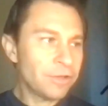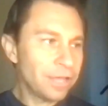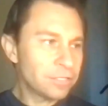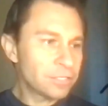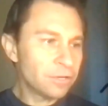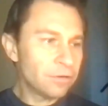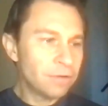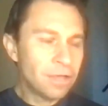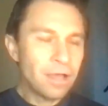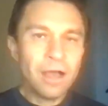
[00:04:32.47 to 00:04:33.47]
Yeah. Okay, so
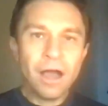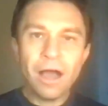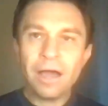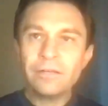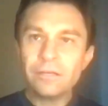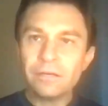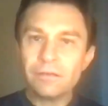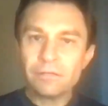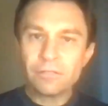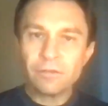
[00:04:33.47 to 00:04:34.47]
food. food. I
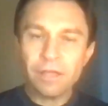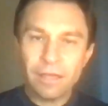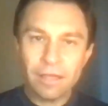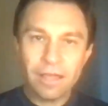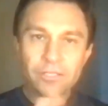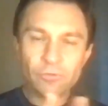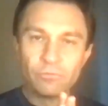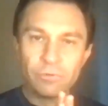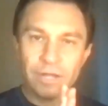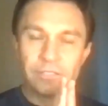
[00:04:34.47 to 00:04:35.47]
So as a,
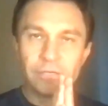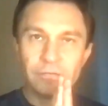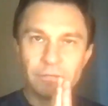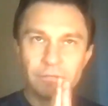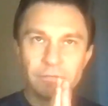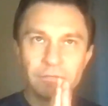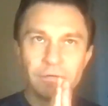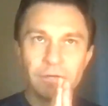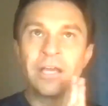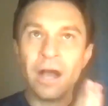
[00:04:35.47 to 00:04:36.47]
as a
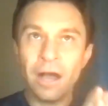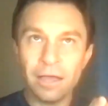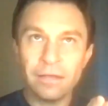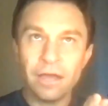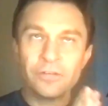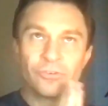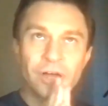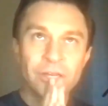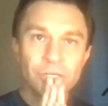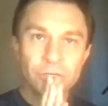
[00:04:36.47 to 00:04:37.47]
guide, I
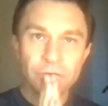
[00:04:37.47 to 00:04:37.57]
try to